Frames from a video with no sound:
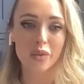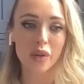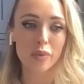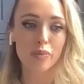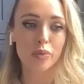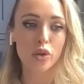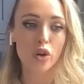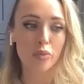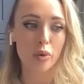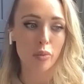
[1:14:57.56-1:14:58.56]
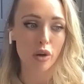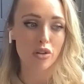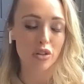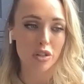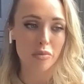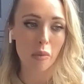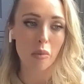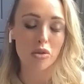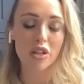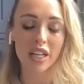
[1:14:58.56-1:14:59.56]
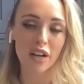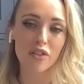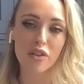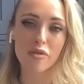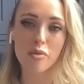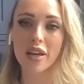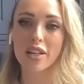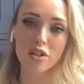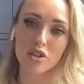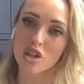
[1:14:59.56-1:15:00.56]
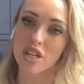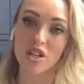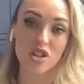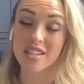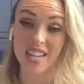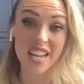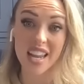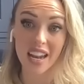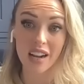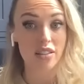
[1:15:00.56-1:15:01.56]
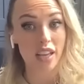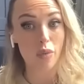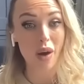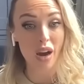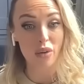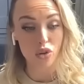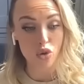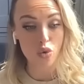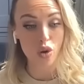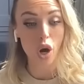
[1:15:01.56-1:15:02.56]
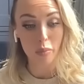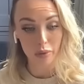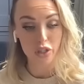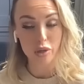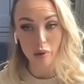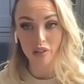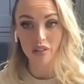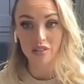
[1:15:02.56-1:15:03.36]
we'd sort of put bottles because my mum was looking after him for a bit, so she just did it. And I was like, wow, you accomplished a bottle.